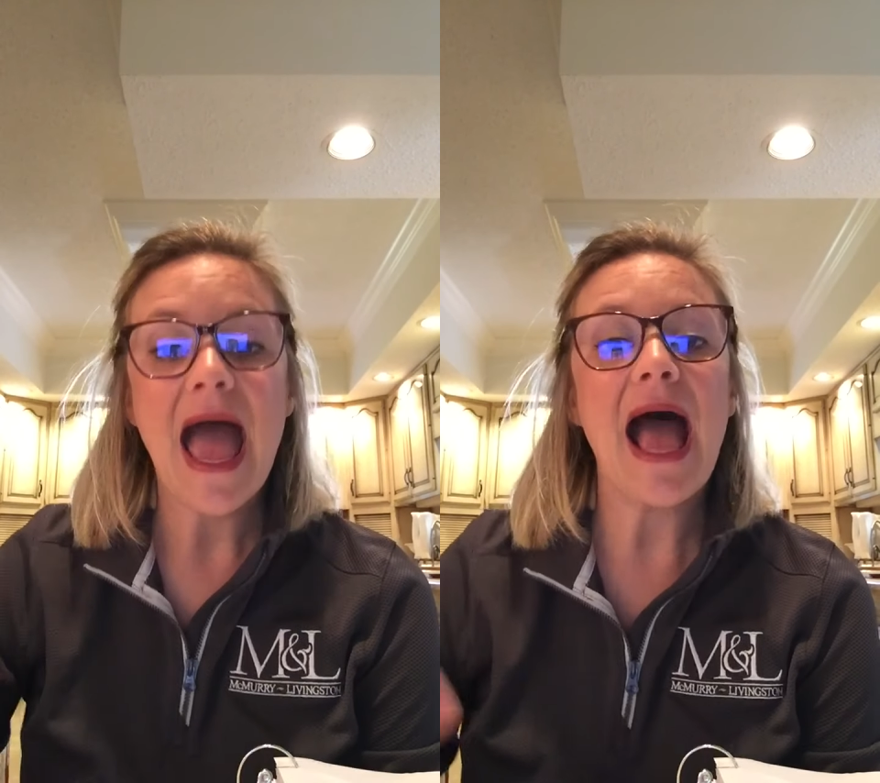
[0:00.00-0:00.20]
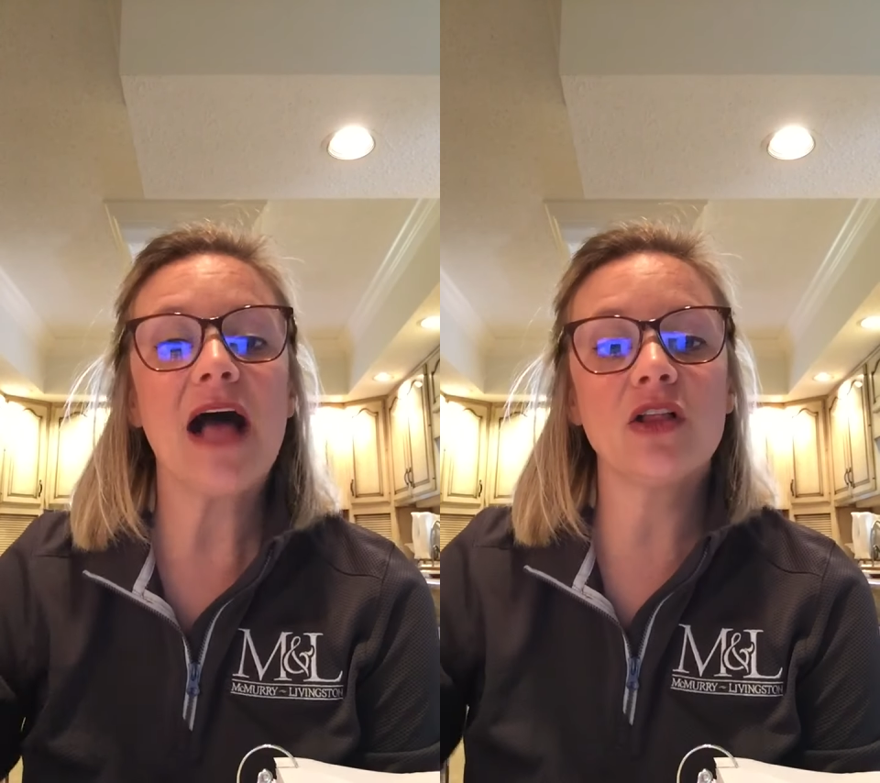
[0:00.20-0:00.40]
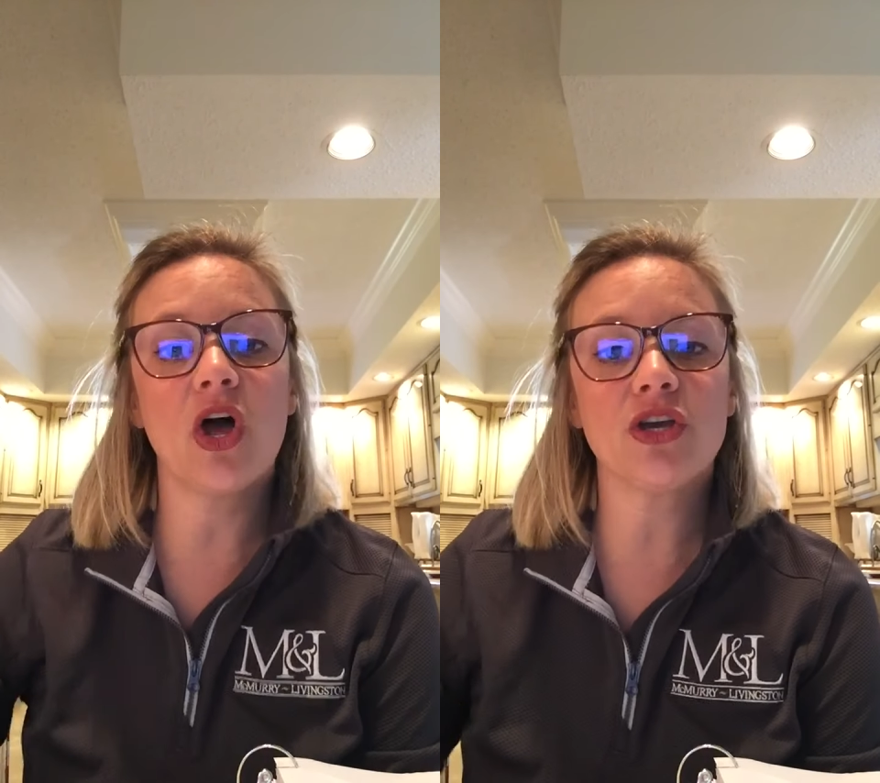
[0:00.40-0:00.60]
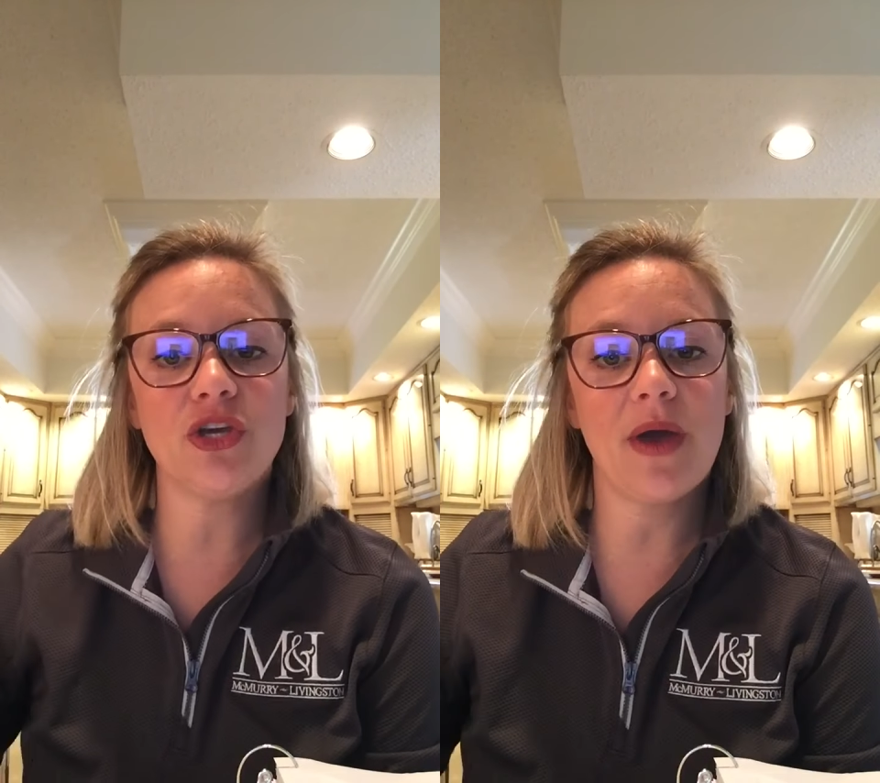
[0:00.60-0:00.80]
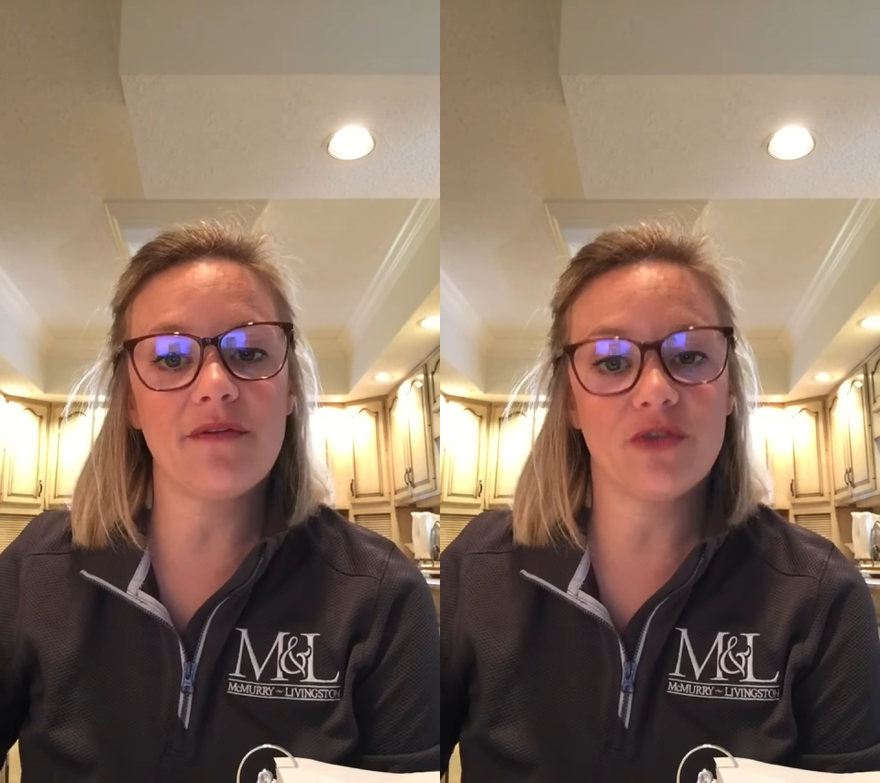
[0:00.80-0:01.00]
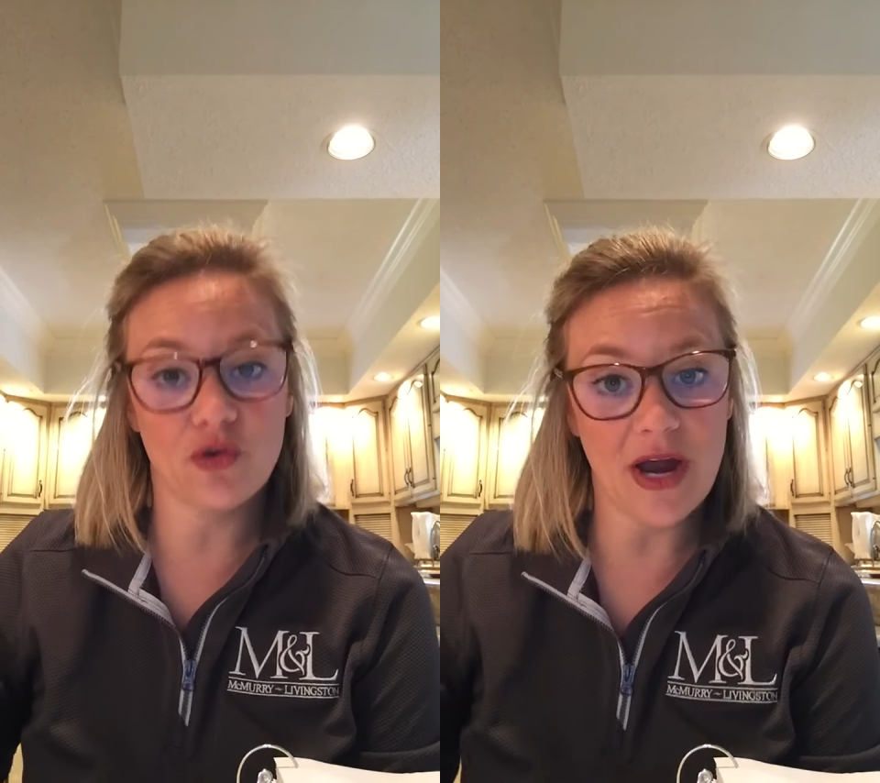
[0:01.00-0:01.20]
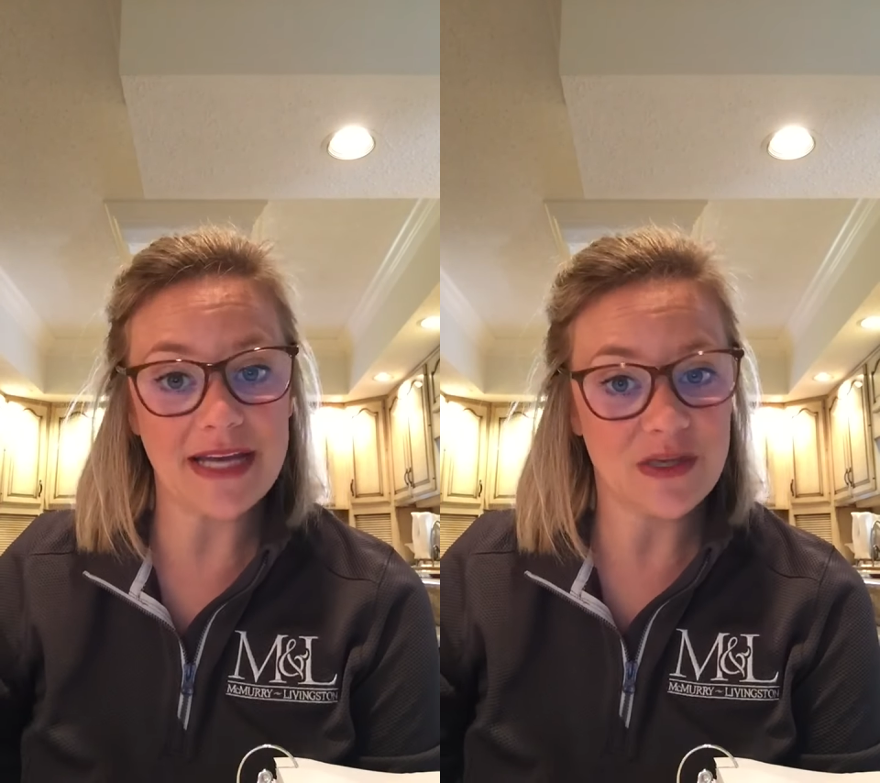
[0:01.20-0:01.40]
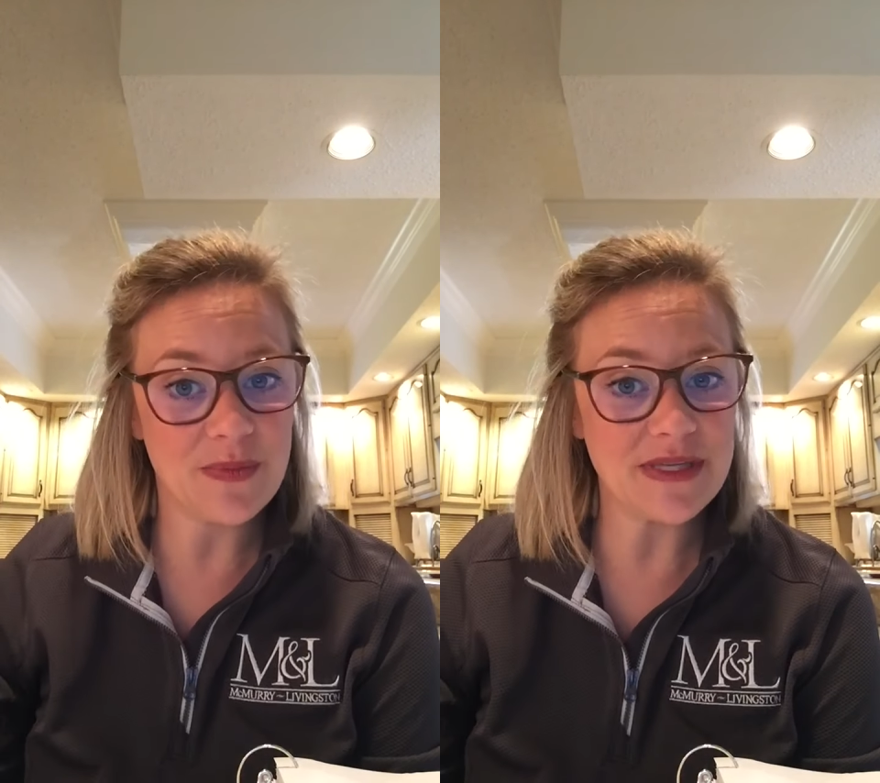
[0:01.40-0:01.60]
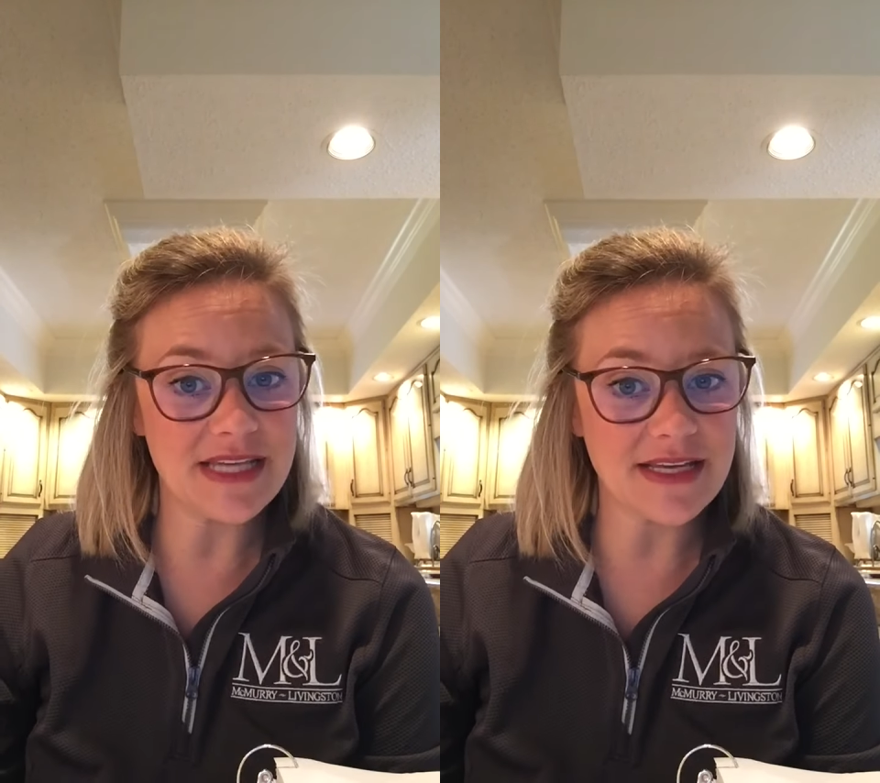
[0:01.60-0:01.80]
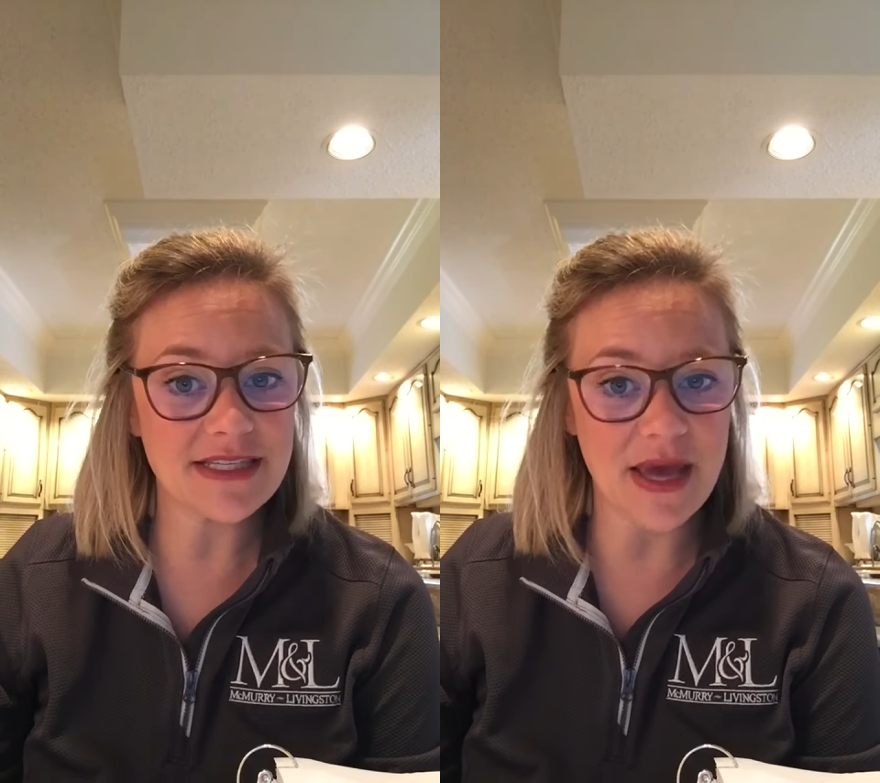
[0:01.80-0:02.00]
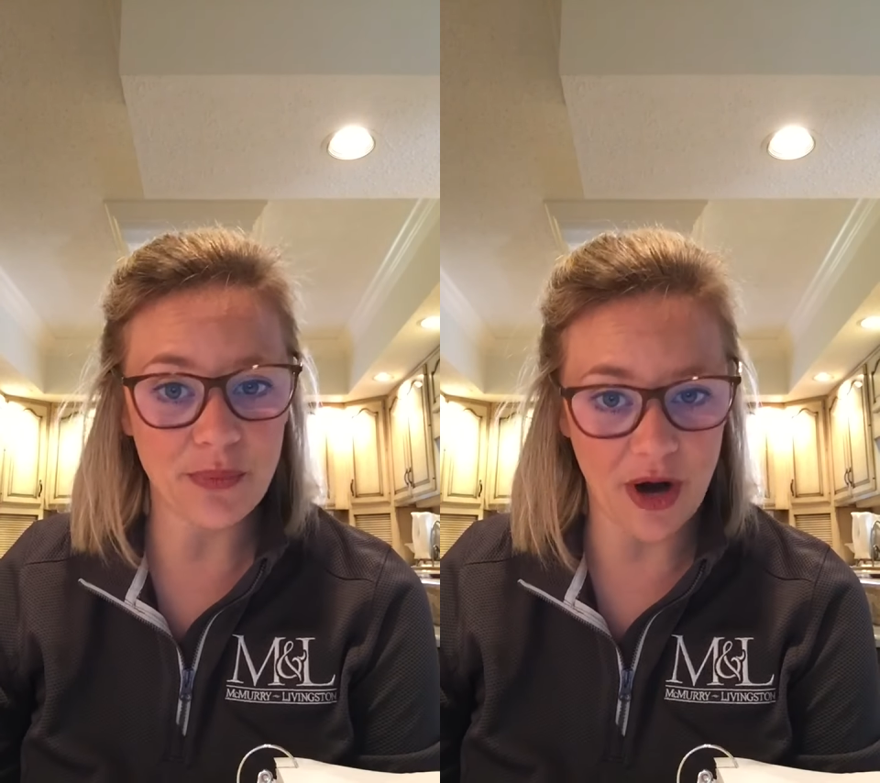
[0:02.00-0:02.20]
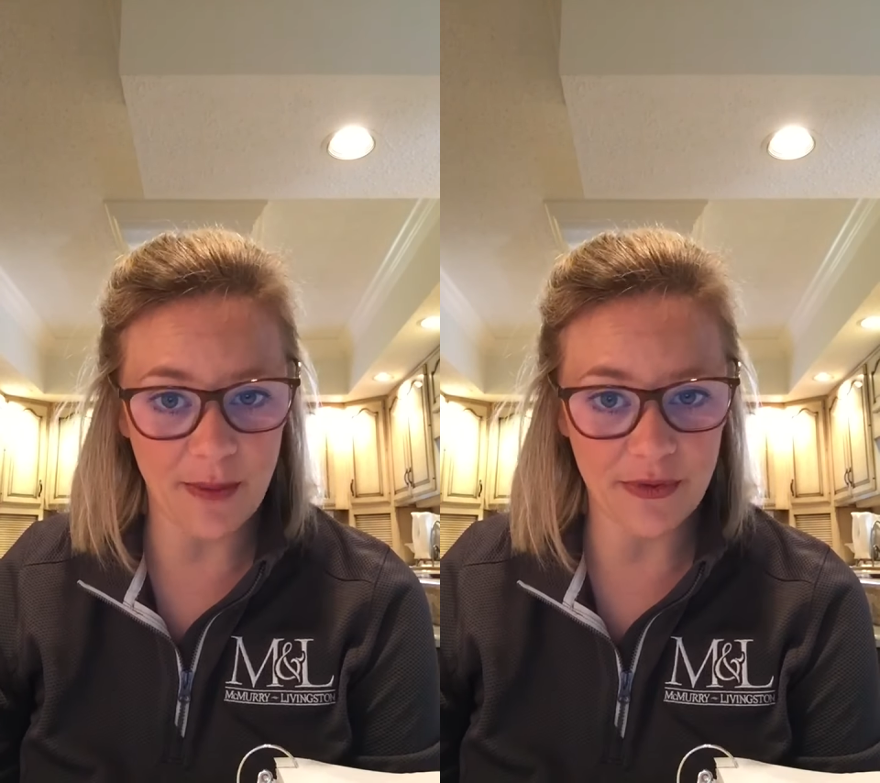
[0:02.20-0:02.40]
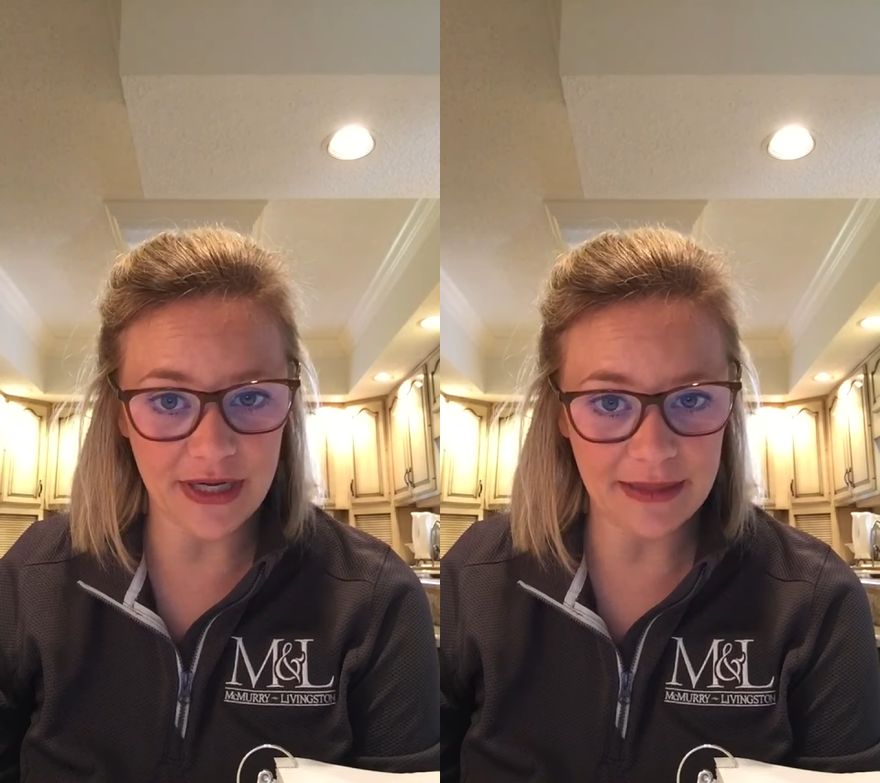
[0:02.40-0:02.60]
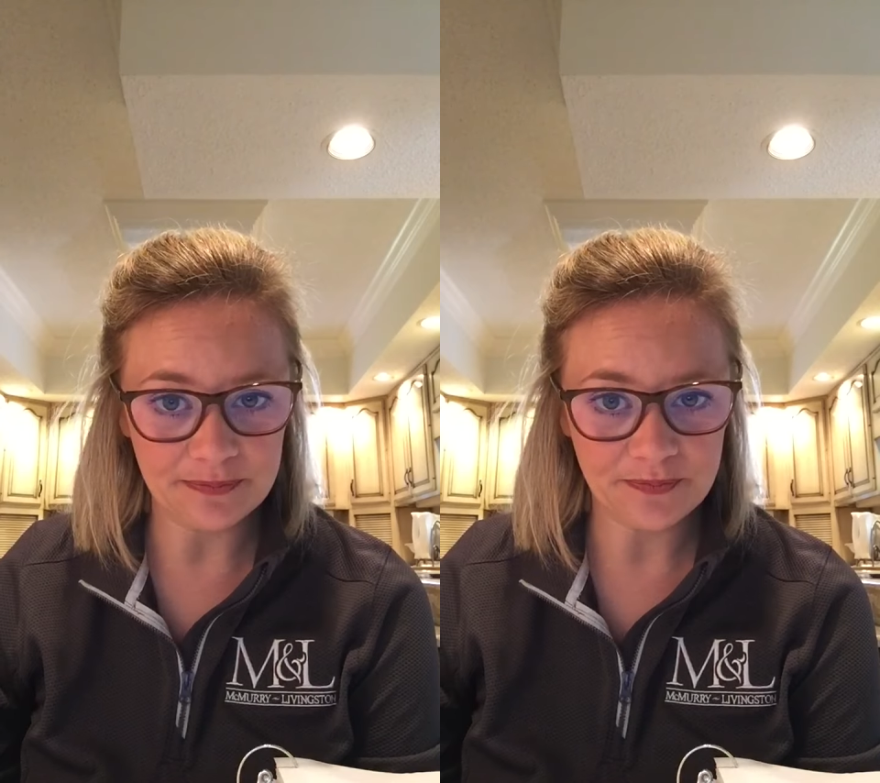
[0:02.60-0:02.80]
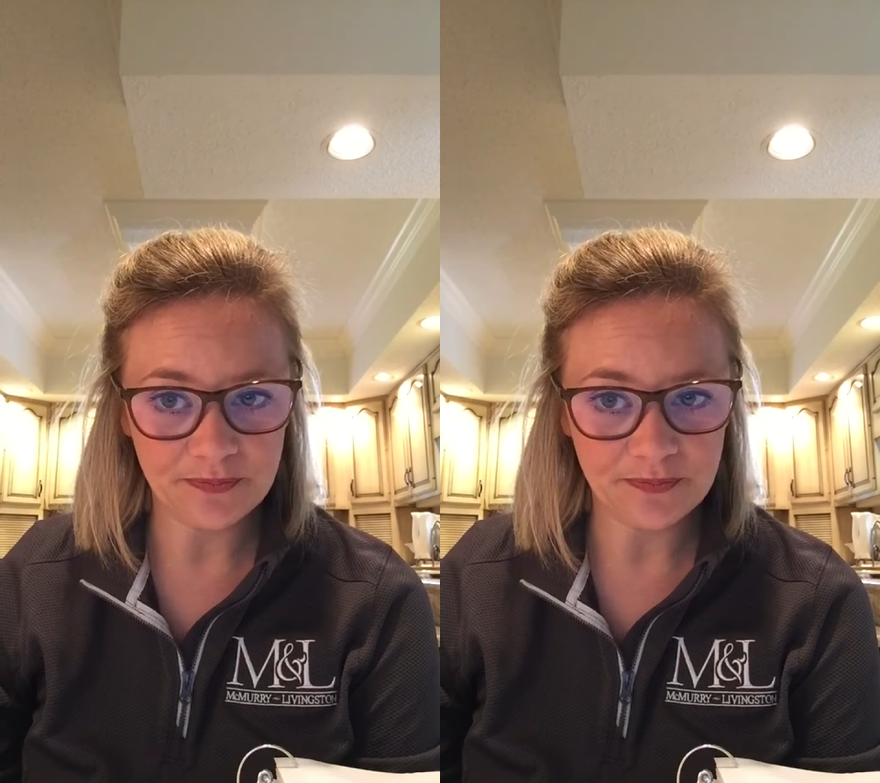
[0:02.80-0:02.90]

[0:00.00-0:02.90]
how long you have the right to possess that property.